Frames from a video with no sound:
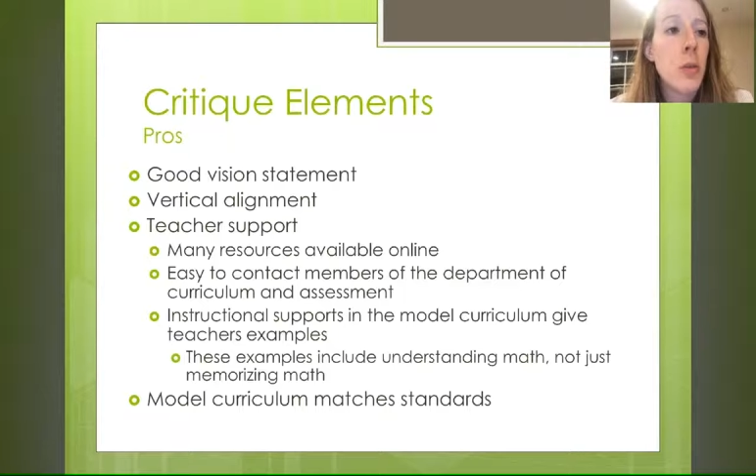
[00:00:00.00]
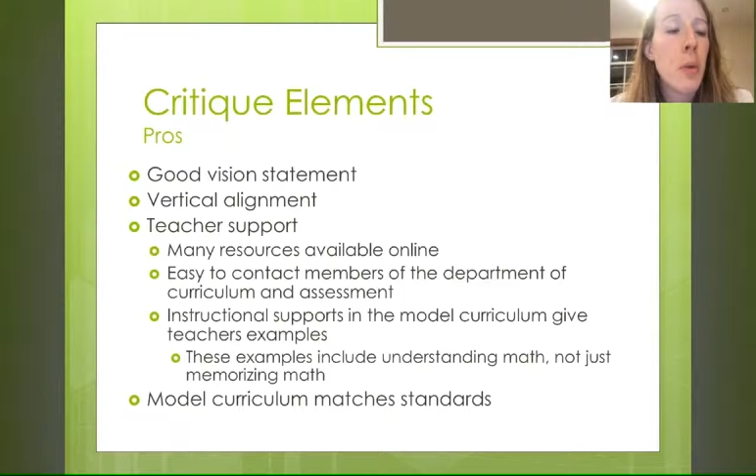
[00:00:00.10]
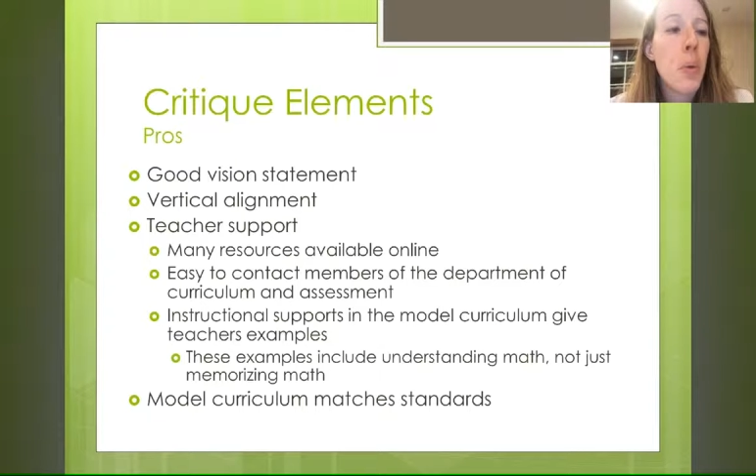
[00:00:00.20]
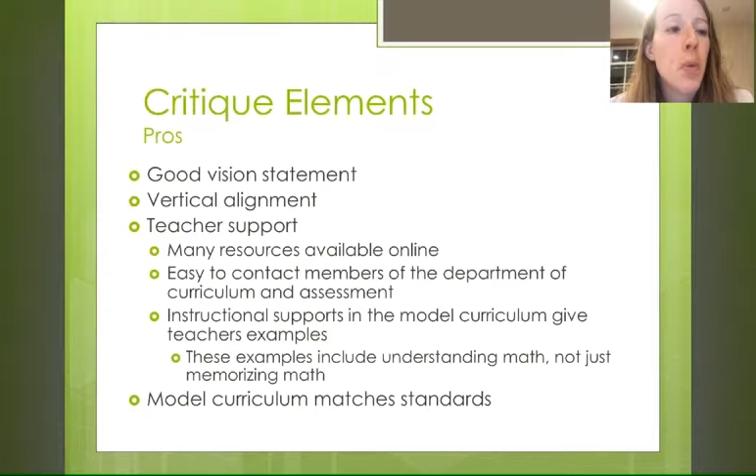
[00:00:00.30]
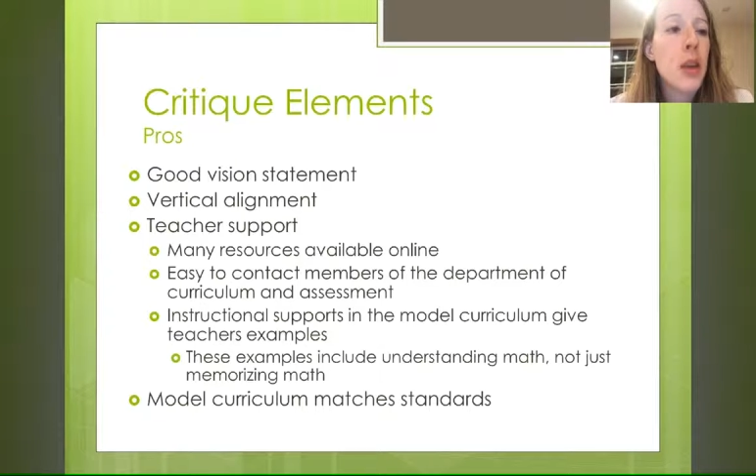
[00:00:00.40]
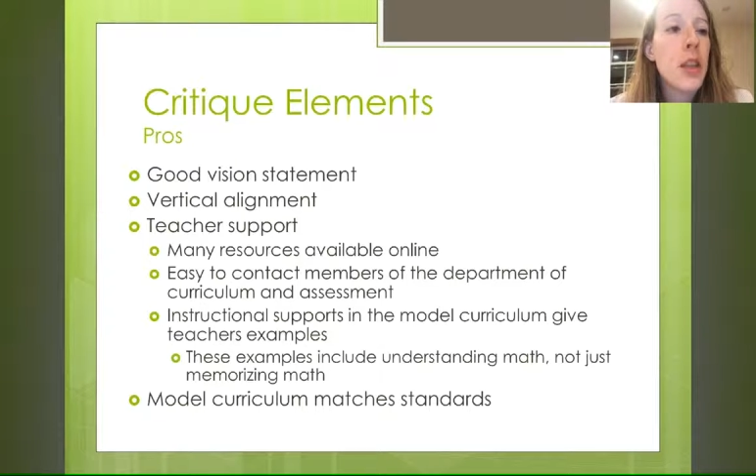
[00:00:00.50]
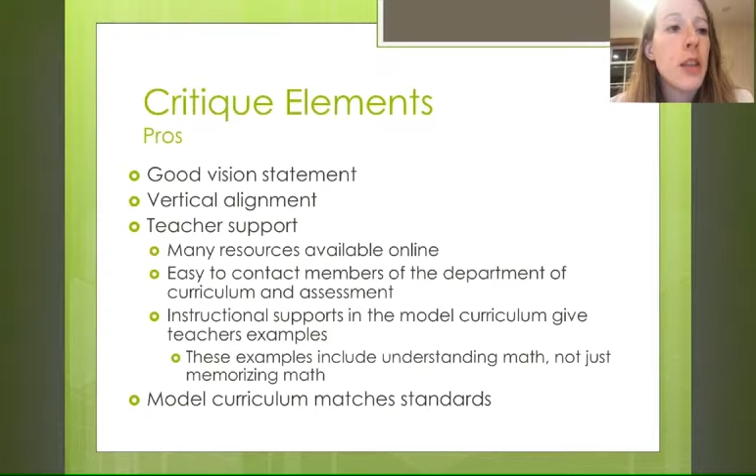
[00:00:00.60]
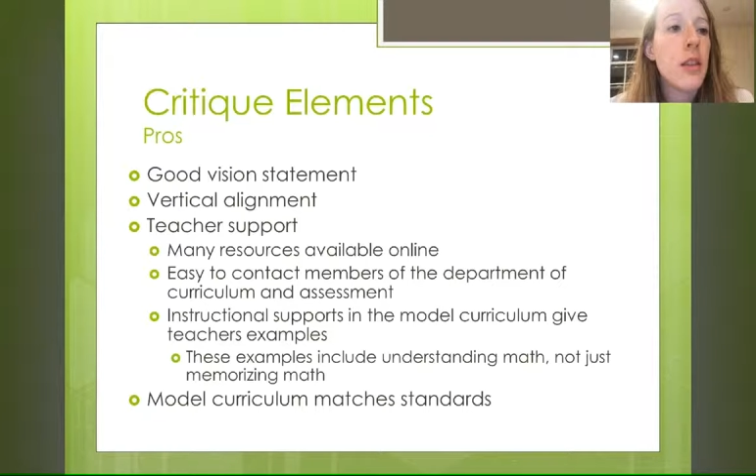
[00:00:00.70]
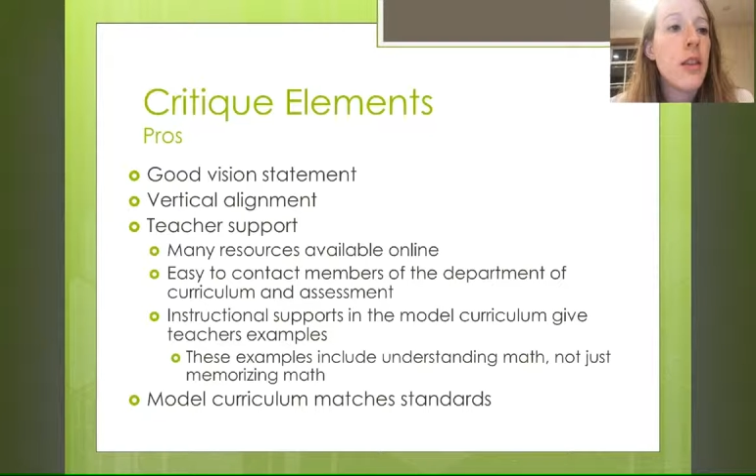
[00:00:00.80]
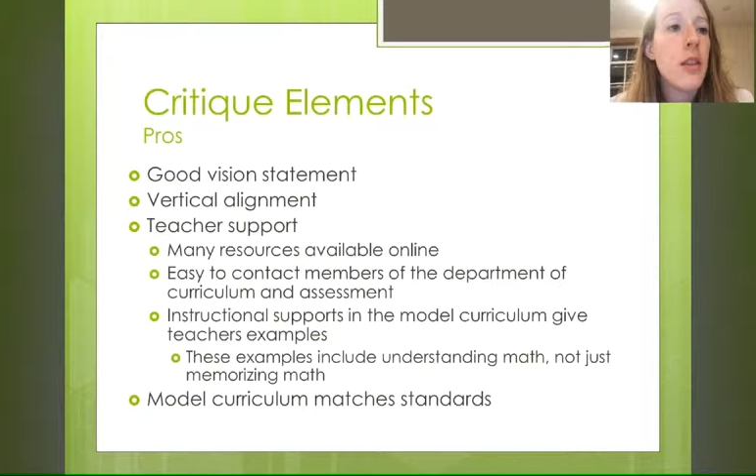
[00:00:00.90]
and
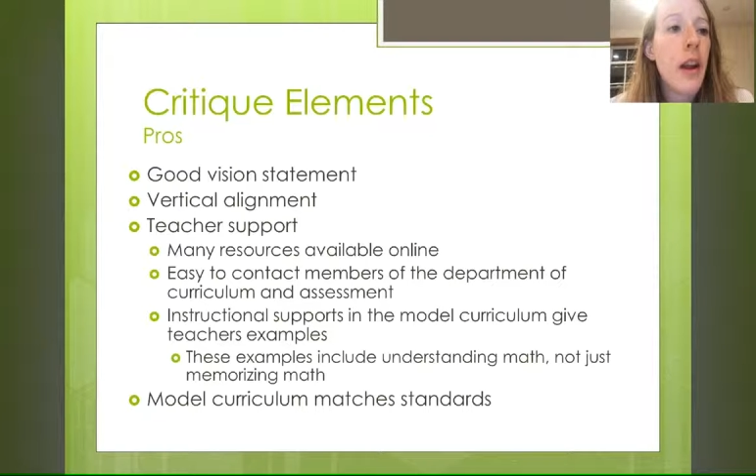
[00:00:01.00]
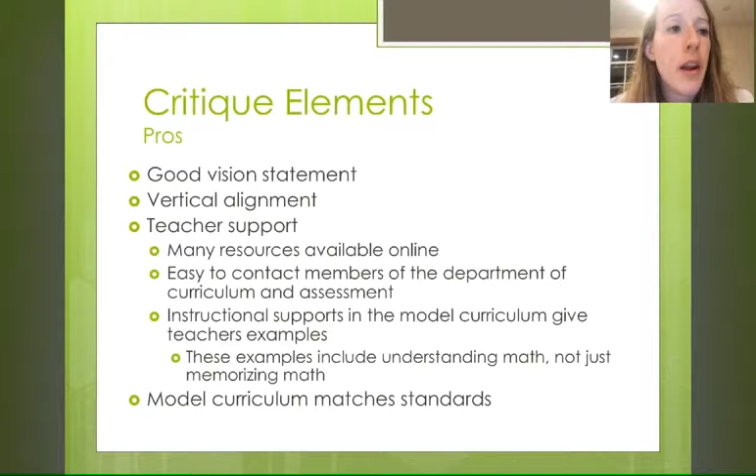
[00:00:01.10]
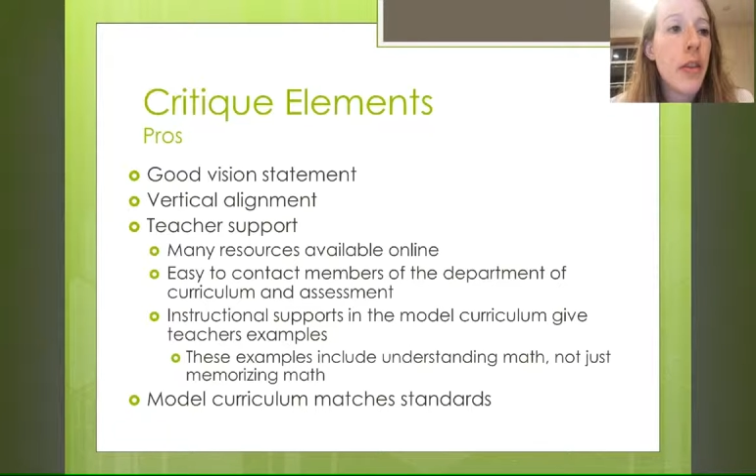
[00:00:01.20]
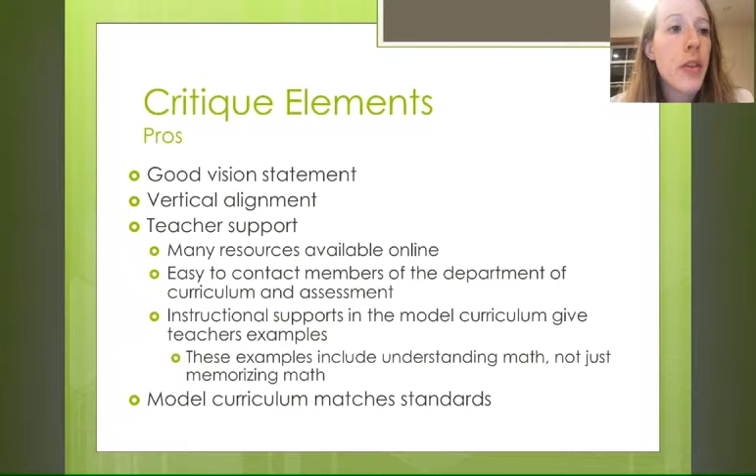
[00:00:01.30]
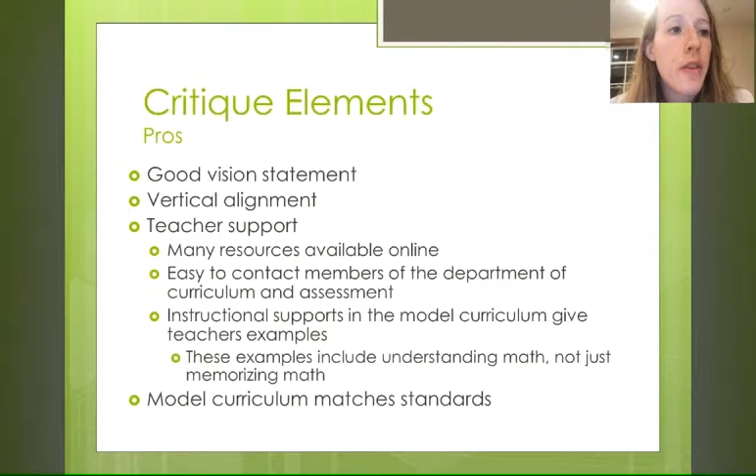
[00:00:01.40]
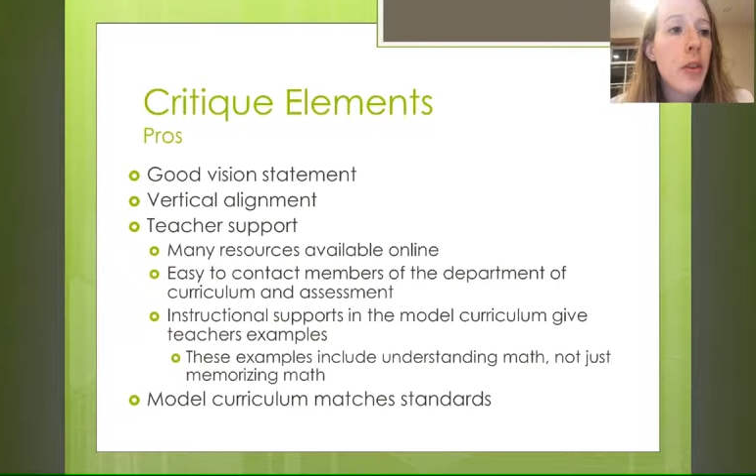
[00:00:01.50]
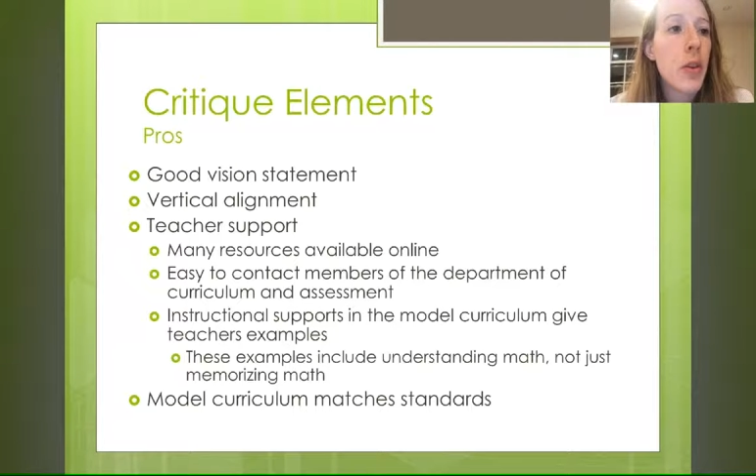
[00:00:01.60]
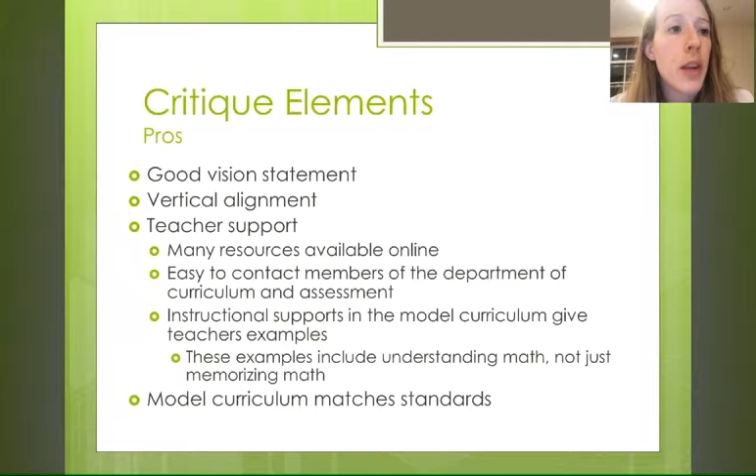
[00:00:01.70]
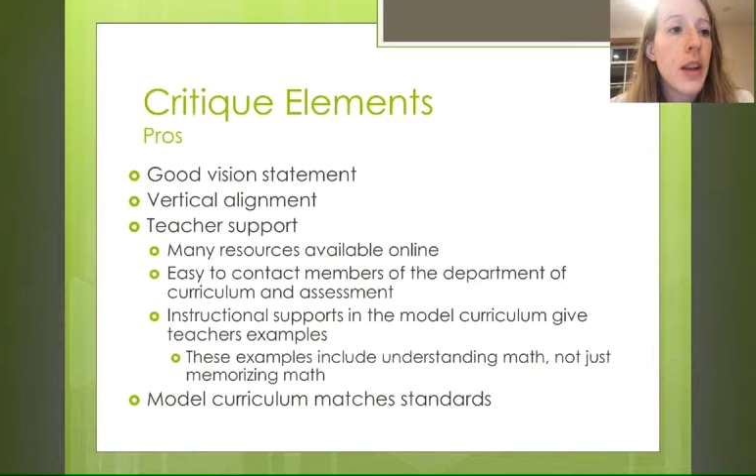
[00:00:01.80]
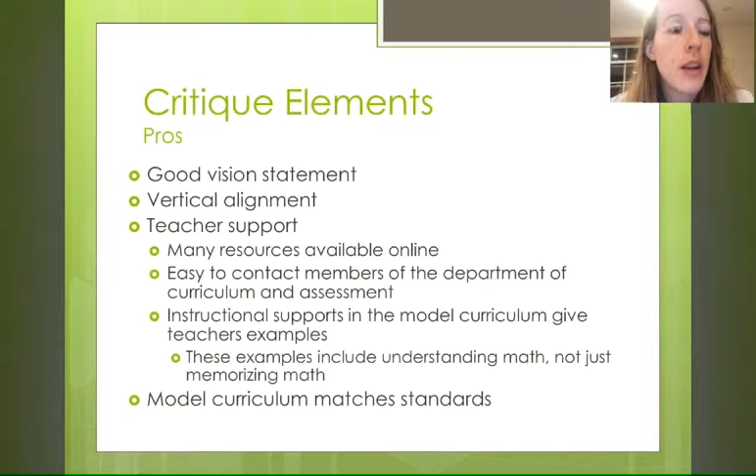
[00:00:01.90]
proportions at the 7th
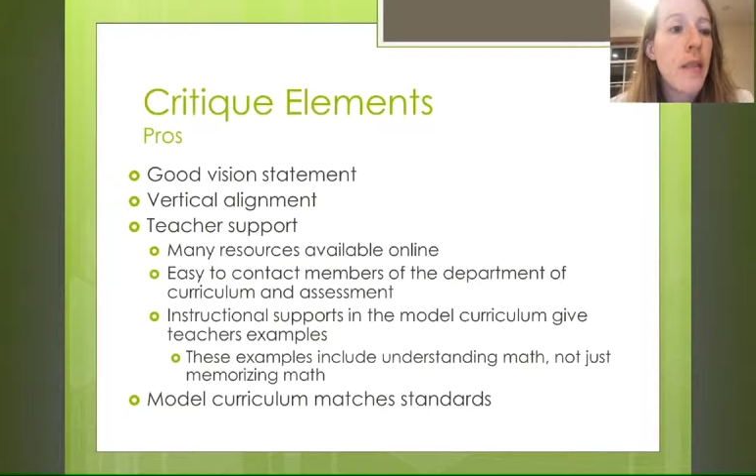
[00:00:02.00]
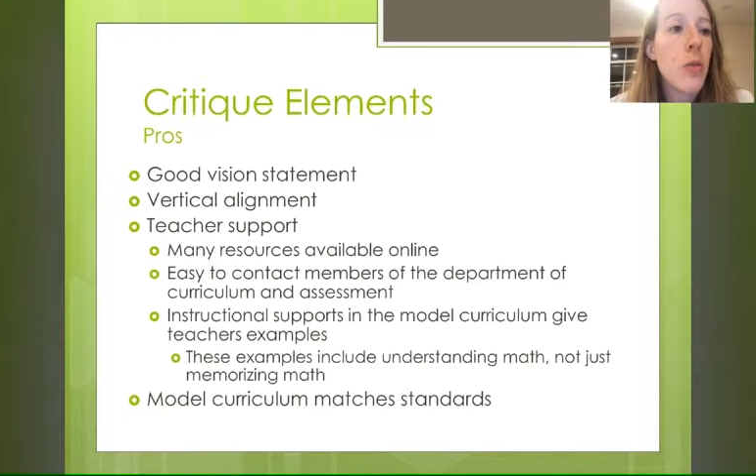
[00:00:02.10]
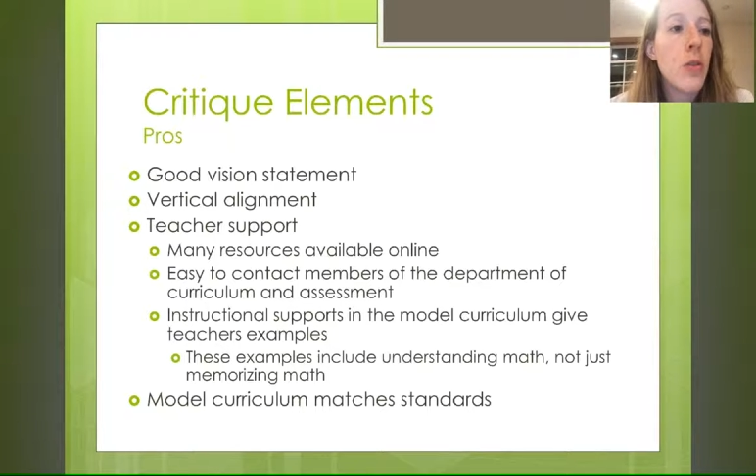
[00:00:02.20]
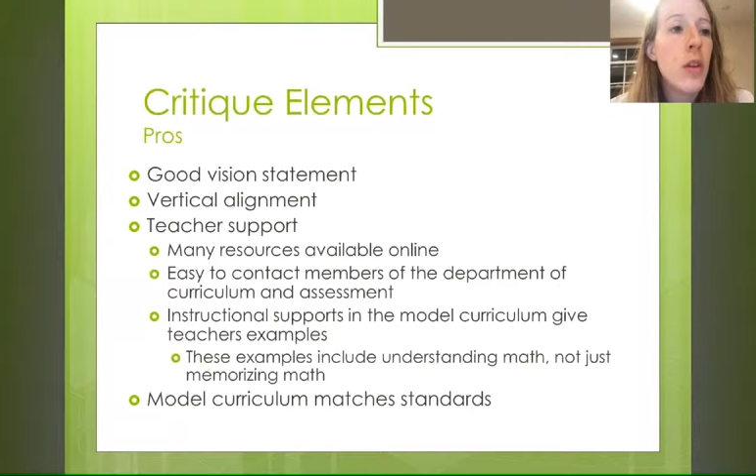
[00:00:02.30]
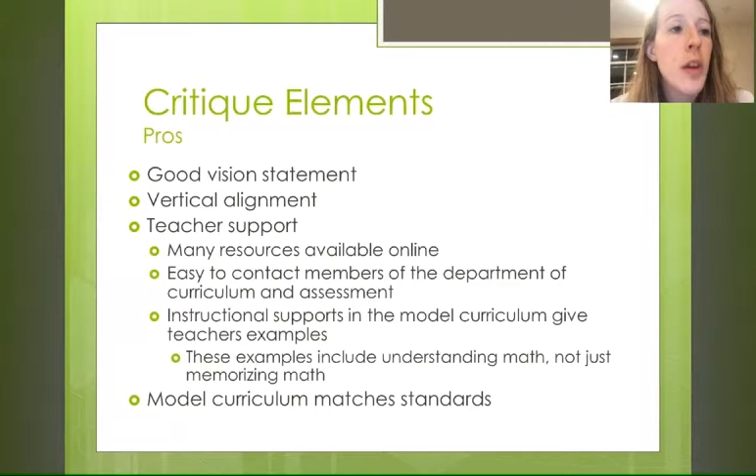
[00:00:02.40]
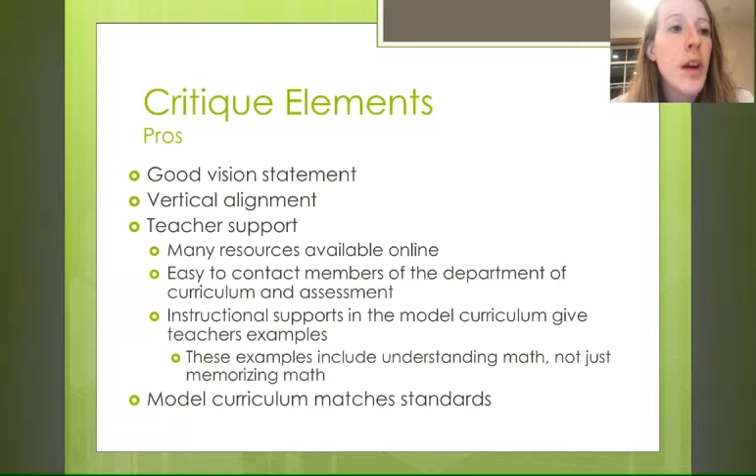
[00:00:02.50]
grade level,